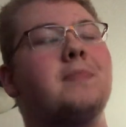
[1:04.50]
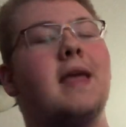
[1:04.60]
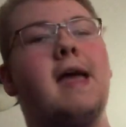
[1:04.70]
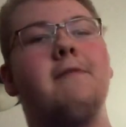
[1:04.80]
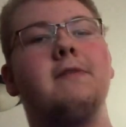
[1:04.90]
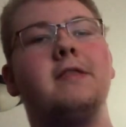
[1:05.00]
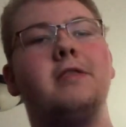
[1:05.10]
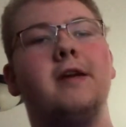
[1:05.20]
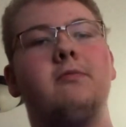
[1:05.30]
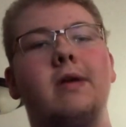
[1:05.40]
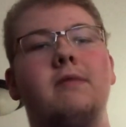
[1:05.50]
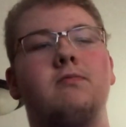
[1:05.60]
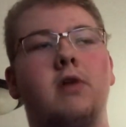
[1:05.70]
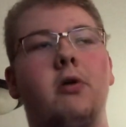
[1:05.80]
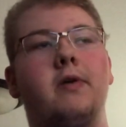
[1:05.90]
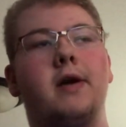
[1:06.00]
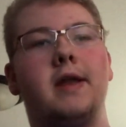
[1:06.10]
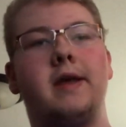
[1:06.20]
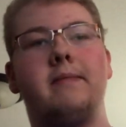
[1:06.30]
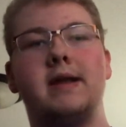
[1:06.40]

everything went rogue on him.